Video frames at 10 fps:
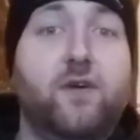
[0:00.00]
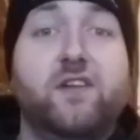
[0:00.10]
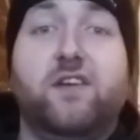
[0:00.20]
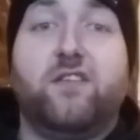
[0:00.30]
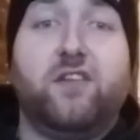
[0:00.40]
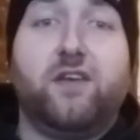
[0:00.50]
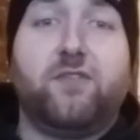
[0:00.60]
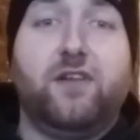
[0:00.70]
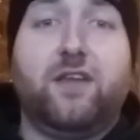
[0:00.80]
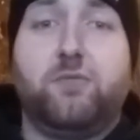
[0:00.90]
Finally, I didn't have
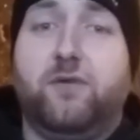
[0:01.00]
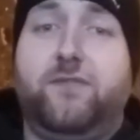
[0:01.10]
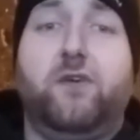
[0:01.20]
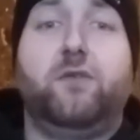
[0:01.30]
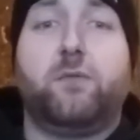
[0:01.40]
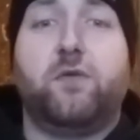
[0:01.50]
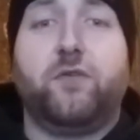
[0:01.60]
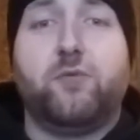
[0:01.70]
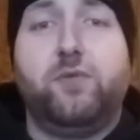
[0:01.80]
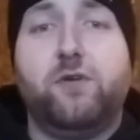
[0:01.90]
to link my phone up to
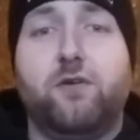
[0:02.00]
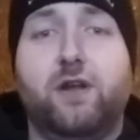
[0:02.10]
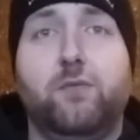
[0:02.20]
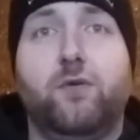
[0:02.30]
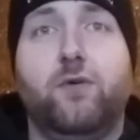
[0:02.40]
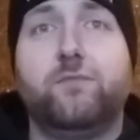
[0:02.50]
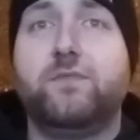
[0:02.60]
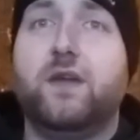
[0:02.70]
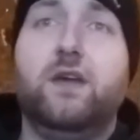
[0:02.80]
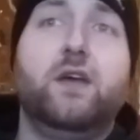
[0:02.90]
the computer
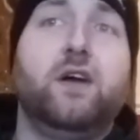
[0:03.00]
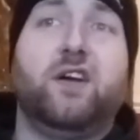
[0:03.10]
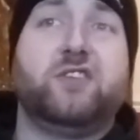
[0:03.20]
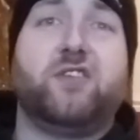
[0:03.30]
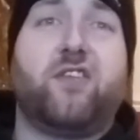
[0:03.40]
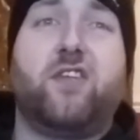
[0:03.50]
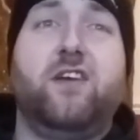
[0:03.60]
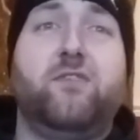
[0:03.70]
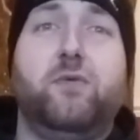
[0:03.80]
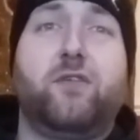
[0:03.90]
anymore. I could just
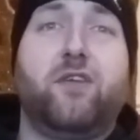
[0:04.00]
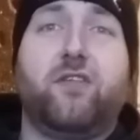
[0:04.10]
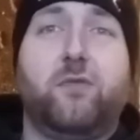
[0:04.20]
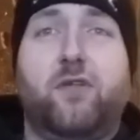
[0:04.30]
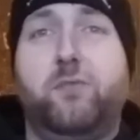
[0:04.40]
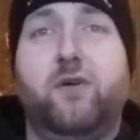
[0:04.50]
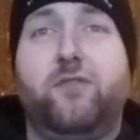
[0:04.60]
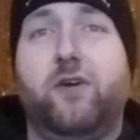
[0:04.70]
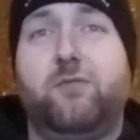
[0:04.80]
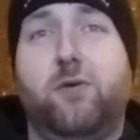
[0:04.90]
save music to my
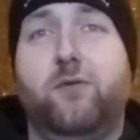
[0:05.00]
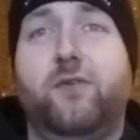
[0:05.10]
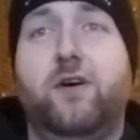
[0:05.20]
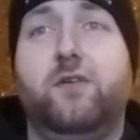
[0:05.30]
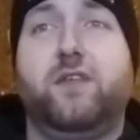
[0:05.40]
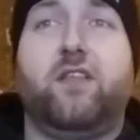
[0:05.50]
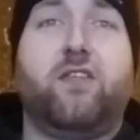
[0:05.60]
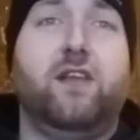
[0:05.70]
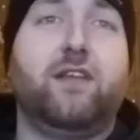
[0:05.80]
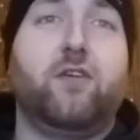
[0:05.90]
Spotify profile and then
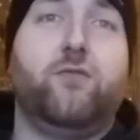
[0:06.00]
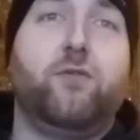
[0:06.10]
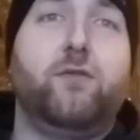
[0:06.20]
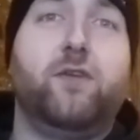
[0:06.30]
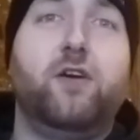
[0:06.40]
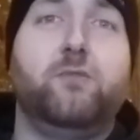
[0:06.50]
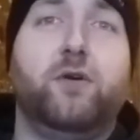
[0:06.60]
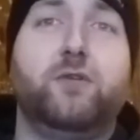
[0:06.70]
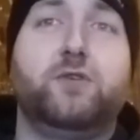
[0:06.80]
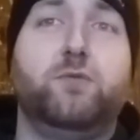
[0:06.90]
select it for offline
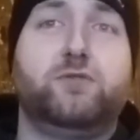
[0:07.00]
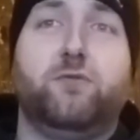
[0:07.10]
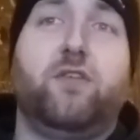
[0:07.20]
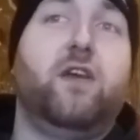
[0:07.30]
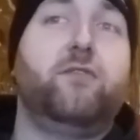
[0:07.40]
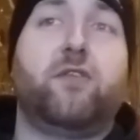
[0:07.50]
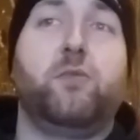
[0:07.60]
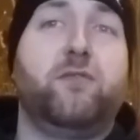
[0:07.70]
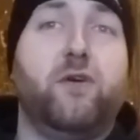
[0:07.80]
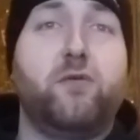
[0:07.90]
mode, which would save it to
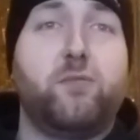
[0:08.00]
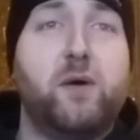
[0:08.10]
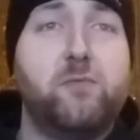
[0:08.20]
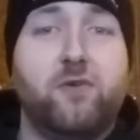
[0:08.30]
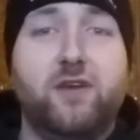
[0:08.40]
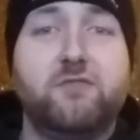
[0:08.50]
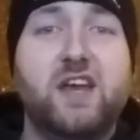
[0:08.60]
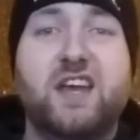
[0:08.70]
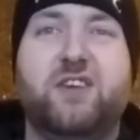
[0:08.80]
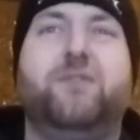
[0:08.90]
my phone's memory.
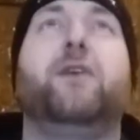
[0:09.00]
It